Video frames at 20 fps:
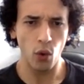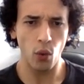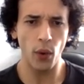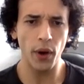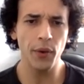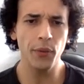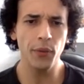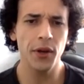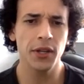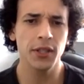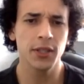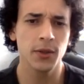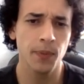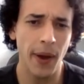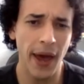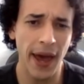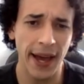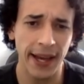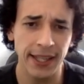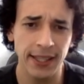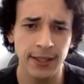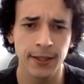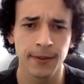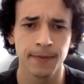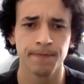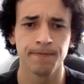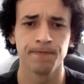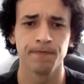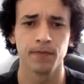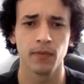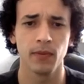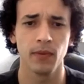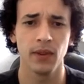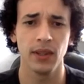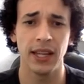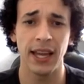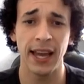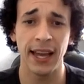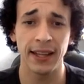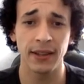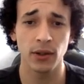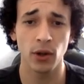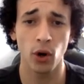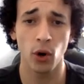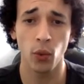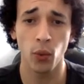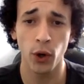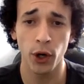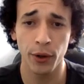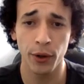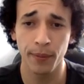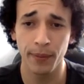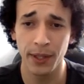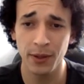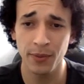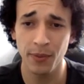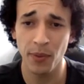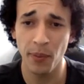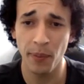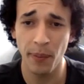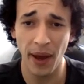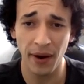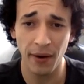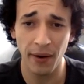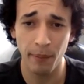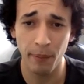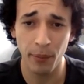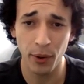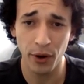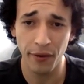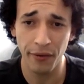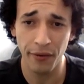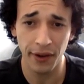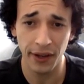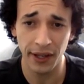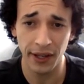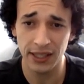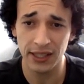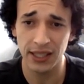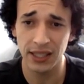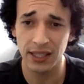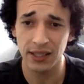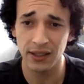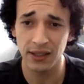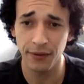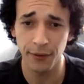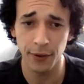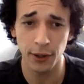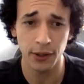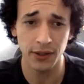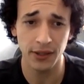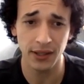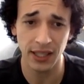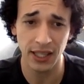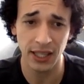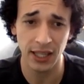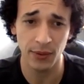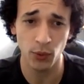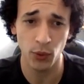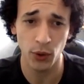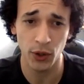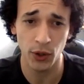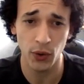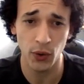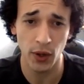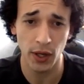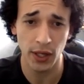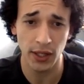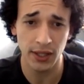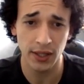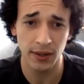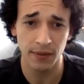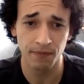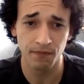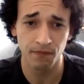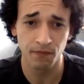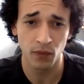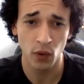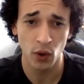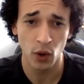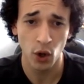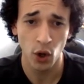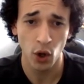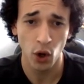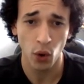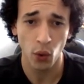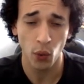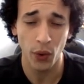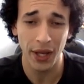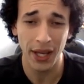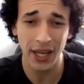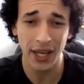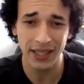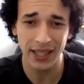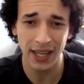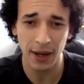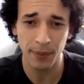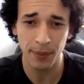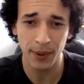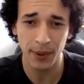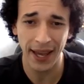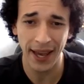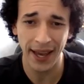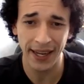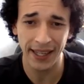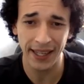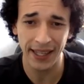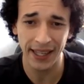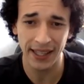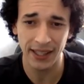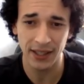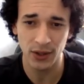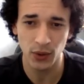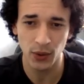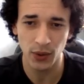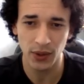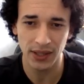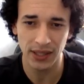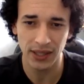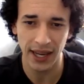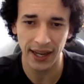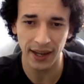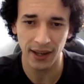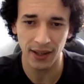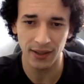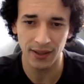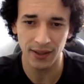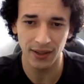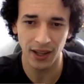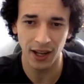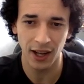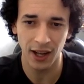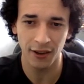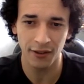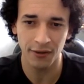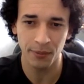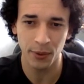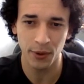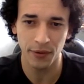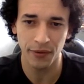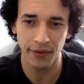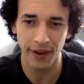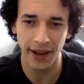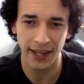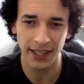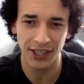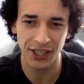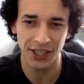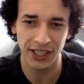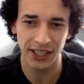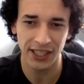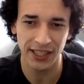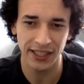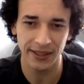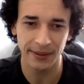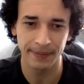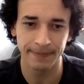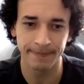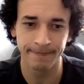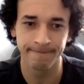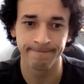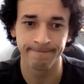When we expect that our work must be perfect the first time we do it, we end up getting into a cycle of perfectionism.